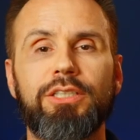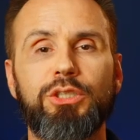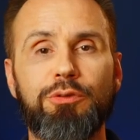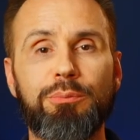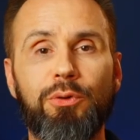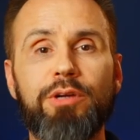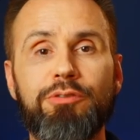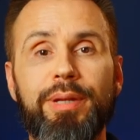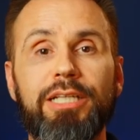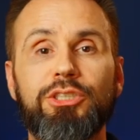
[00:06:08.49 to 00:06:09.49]
So for more
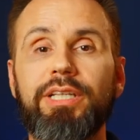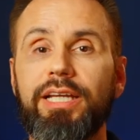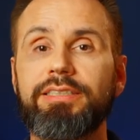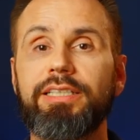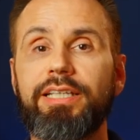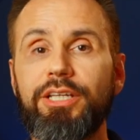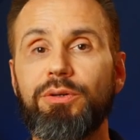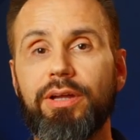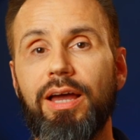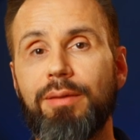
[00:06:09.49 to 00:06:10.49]
information and to get
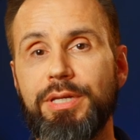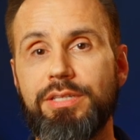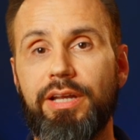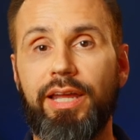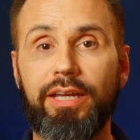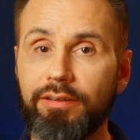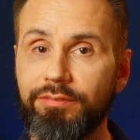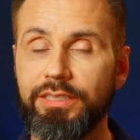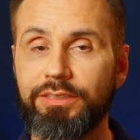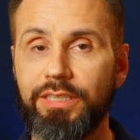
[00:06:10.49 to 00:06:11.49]
your copy today
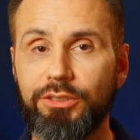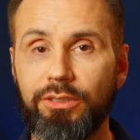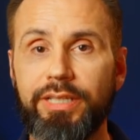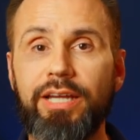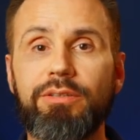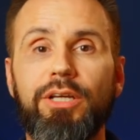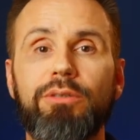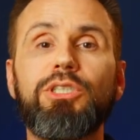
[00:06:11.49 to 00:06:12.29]
of this digital download,